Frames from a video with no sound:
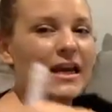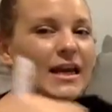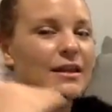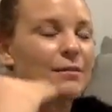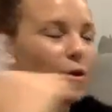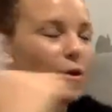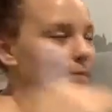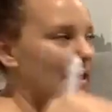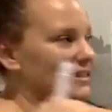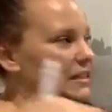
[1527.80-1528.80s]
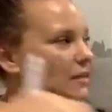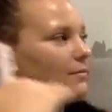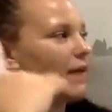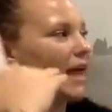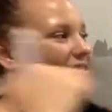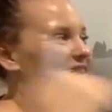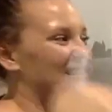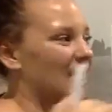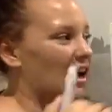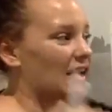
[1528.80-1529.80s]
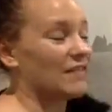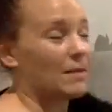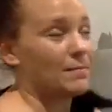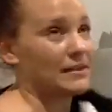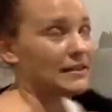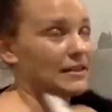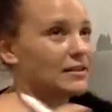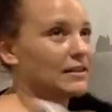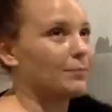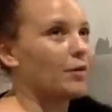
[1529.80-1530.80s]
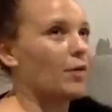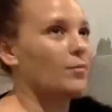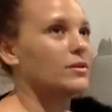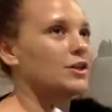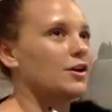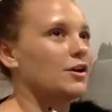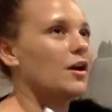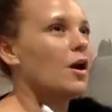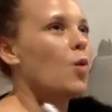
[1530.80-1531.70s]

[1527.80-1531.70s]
the momentum and the start of their business, because I promise you,